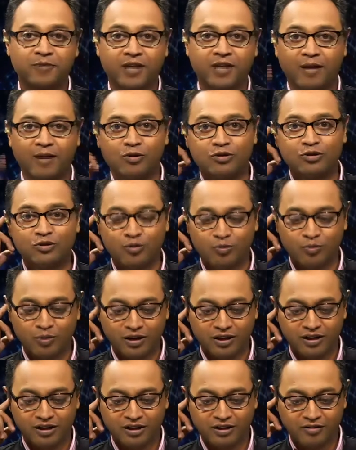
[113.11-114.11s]
I'm also
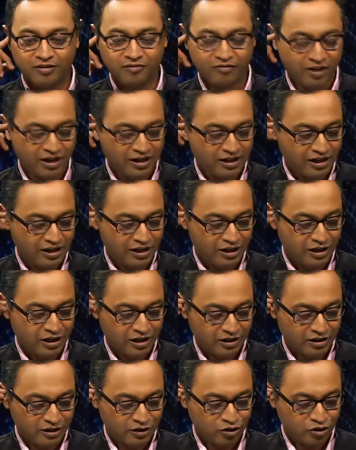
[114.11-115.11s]
finally
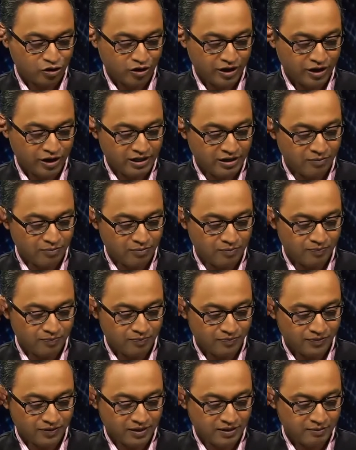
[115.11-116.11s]
joined
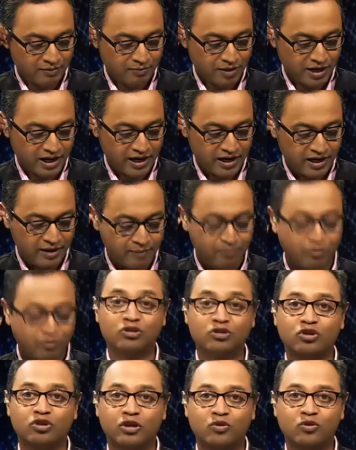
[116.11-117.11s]
by
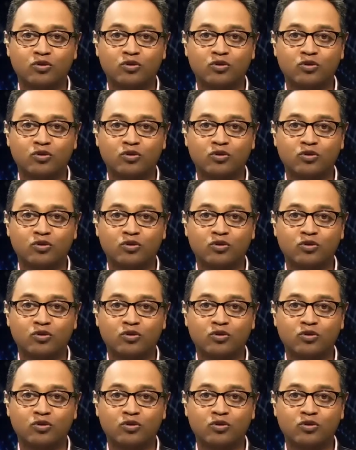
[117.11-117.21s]
Paranjoy